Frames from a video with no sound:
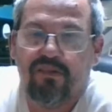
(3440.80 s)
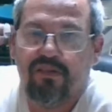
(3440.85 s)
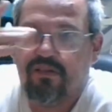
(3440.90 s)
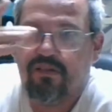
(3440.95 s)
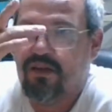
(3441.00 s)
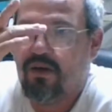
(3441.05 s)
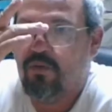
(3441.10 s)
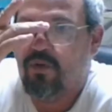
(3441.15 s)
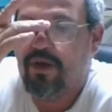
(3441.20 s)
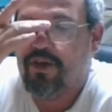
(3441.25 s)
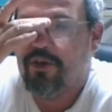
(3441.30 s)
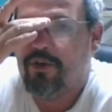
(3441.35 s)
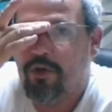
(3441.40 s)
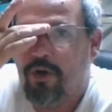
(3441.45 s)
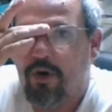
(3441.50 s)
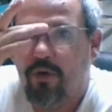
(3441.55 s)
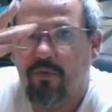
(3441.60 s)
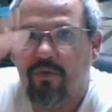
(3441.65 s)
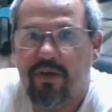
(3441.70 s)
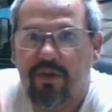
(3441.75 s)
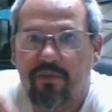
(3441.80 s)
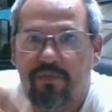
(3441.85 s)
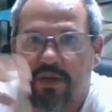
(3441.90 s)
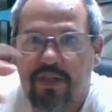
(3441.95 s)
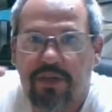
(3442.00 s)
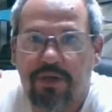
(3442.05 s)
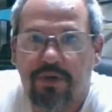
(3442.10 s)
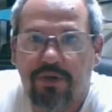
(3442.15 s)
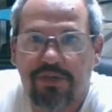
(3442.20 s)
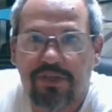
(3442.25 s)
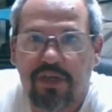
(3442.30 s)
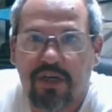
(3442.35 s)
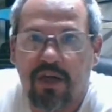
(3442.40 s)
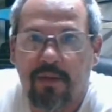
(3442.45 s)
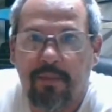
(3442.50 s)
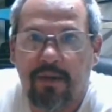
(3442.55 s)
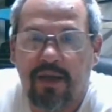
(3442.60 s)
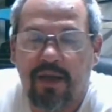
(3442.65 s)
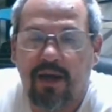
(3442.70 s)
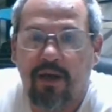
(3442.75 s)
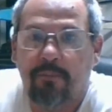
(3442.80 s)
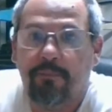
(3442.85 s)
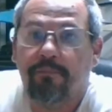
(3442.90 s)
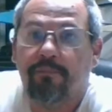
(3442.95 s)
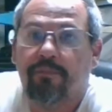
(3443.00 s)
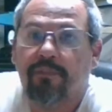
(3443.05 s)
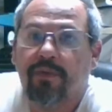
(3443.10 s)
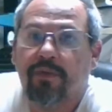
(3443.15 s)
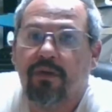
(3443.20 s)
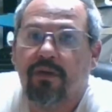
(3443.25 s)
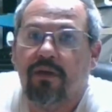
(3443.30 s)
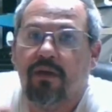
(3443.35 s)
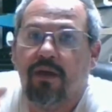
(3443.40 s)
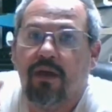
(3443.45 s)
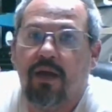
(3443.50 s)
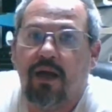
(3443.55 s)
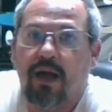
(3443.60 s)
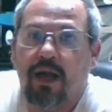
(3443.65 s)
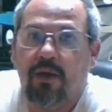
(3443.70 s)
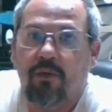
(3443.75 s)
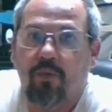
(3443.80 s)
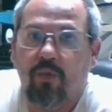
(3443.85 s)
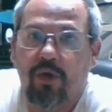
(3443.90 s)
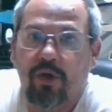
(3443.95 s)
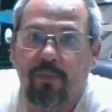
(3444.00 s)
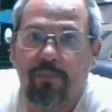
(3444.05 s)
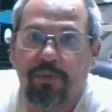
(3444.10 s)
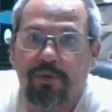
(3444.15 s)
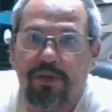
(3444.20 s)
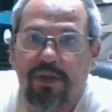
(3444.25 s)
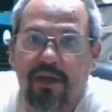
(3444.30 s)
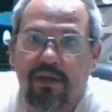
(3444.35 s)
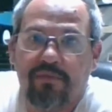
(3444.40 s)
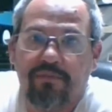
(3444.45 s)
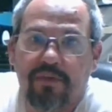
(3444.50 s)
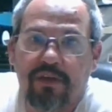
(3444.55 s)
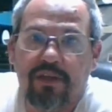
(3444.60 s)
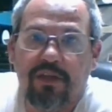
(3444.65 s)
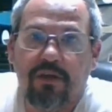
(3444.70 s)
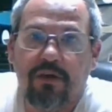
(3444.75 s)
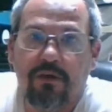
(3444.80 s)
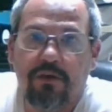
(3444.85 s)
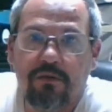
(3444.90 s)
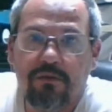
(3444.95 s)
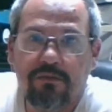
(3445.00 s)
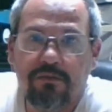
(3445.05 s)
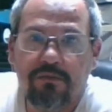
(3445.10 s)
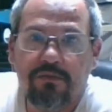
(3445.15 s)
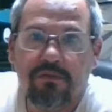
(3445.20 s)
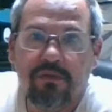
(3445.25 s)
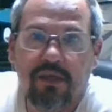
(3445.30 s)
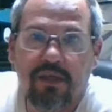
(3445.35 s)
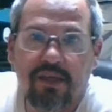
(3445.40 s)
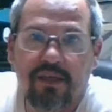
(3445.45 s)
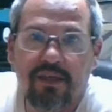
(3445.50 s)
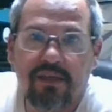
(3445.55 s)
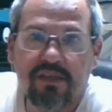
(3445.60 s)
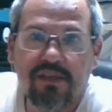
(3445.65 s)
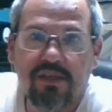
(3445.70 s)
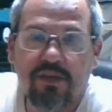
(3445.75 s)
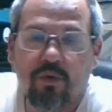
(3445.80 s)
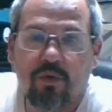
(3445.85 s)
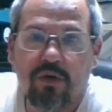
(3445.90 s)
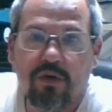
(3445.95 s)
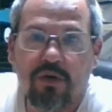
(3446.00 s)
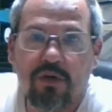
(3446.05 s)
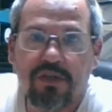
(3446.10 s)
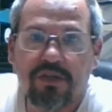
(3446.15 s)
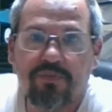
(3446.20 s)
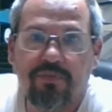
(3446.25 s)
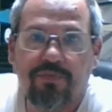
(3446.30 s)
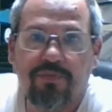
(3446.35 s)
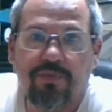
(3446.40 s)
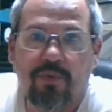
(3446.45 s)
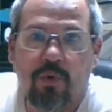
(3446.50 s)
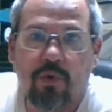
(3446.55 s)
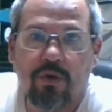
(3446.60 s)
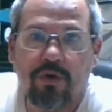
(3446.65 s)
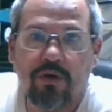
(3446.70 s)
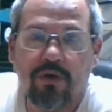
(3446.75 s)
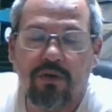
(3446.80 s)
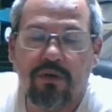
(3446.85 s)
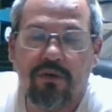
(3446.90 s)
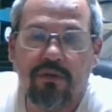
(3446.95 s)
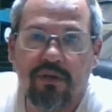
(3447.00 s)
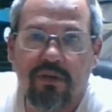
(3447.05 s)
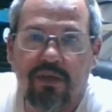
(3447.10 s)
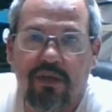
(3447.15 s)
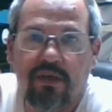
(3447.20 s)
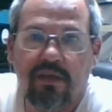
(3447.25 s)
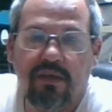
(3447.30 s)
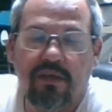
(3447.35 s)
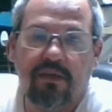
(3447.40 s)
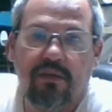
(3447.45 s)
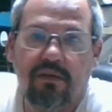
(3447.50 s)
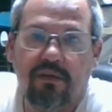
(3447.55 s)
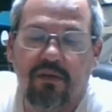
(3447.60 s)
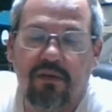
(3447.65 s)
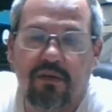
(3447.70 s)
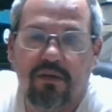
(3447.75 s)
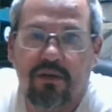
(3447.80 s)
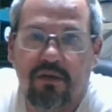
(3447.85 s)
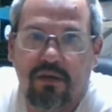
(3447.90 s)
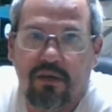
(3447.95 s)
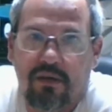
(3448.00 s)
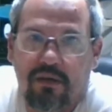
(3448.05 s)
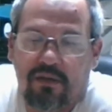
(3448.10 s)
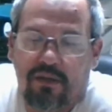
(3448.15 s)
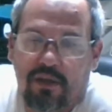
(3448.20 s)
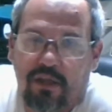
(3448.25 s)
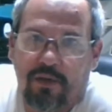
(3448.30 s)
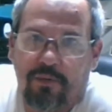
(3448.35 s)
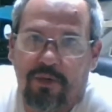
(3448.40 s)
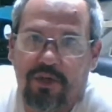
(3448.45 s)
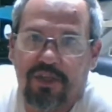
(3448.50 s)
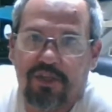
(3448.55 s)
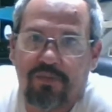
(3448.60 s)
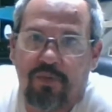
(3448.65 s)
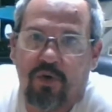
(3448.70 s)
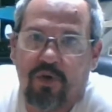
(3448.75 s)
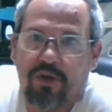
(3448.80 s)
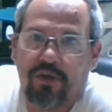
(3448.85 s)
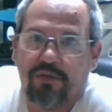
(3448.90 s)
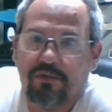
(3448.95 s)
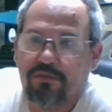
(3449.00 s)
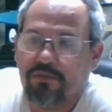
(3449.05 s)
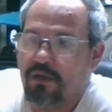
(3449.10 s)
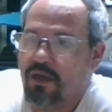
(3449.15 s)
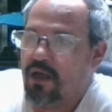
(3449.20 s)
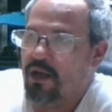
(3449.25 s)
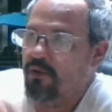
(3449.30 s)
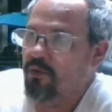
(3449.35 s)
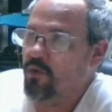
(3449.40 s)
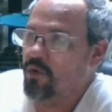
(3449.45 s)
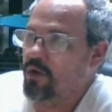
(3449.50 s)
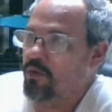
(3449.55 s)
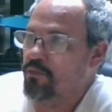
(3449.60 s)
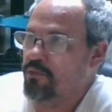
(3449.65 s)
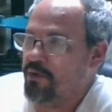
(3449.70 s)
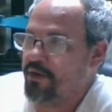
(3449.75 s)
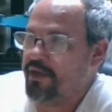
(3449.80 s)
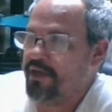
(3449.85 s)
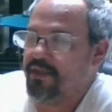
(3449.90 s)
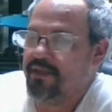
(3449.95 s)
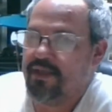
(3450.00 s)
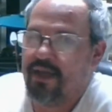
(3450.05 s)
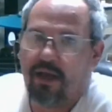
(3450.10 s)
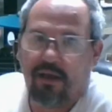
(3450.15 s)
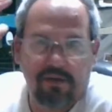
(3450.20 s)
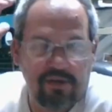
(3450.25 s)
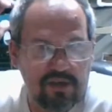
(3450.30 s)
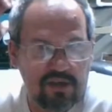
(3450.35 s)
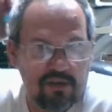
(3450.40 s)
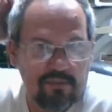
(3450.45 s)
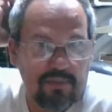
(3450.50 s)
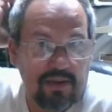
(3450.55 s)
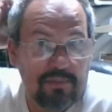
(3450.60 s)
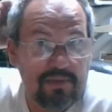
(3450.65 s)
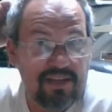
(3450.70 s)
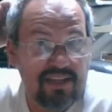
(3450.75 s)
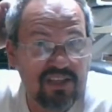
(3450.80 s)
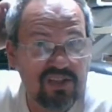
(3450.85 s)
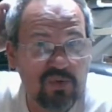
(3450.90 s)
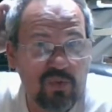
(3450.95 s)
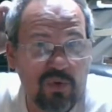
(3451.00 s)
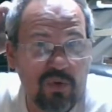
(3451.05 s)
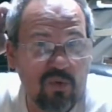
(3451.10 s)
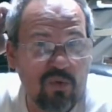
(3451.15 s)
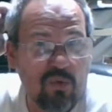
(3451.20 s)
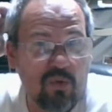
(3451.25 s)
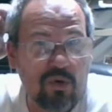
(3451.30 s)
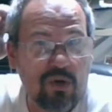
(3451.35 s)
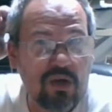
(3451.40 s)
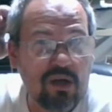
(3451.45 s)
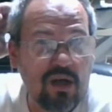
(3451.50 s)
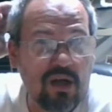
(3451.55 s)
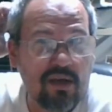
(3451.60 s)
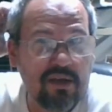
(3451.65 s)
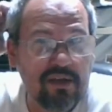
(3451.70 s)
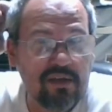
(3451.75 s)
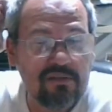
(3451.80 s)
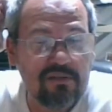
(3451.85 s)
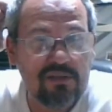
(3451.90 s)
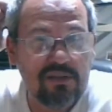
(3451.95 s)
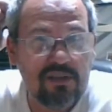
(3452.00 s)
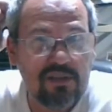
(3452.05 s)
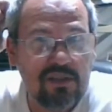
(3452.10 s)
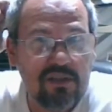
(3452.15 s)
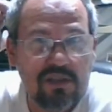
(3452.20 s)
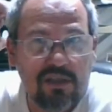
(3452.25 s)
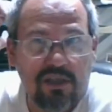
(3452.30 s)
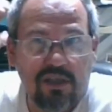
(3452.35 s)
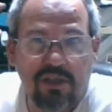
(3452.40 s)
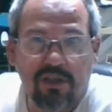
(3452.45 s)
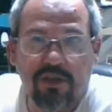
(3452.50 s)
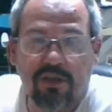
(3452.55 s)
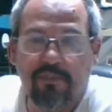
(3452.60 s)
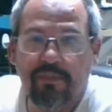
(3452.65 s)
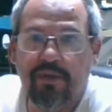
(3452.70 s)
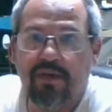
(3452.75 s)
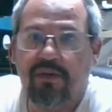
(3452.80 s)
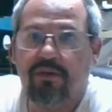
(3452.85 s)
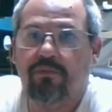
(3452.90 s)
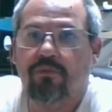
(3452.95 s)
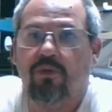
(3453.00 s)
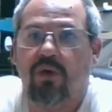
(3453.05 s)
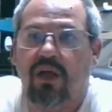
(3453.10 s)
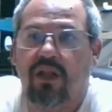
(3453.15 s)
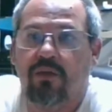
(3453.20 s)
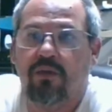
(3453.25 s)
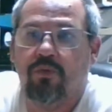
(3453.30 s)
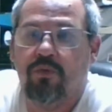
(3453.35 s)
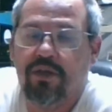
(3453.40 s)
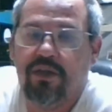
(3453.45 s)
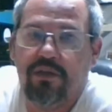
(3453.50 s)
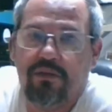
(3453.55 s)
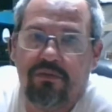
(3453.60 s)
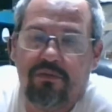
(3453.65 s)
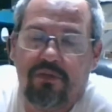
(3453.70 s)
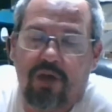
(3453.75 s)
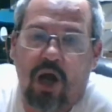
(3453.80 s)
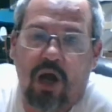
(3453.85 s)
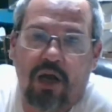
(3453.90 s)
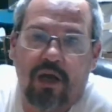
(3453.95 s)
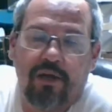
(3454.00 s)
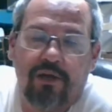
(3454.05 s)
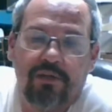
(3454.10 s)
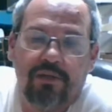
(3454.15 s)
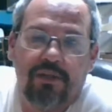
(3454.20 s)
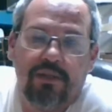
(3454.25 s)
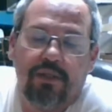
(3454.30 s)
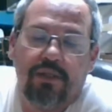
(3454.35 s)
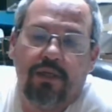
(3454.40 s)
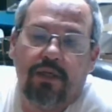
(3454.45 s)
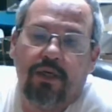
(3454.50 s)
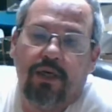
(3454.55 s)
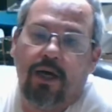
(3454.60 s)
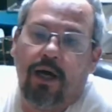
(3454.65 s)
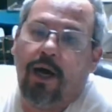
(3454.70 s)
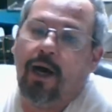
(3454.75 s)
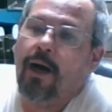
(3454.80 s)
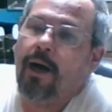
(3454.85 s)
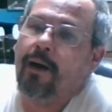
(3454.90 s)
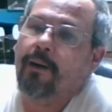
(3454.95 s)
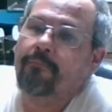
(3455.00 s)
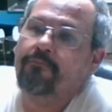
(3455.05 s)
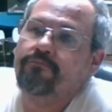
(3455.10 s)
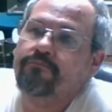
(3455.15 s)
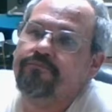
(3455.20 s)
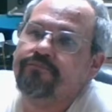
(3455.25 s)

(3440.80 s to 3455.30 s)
That way you know what videos are coming out. I will put out a video. It is in the works for the Liberty Sport. I will bring it down here. Maybe next week we'll work on it a little bit while we talk. And